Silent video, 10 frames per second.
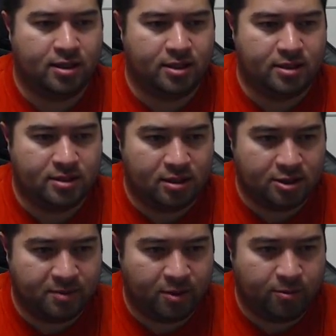As long as
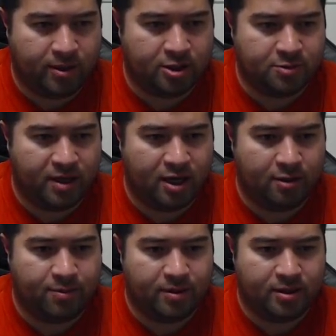my winners
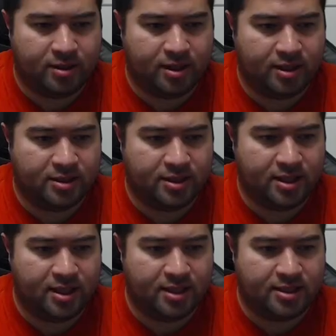map
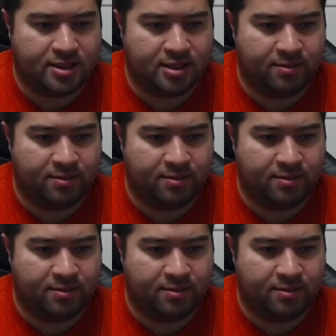exists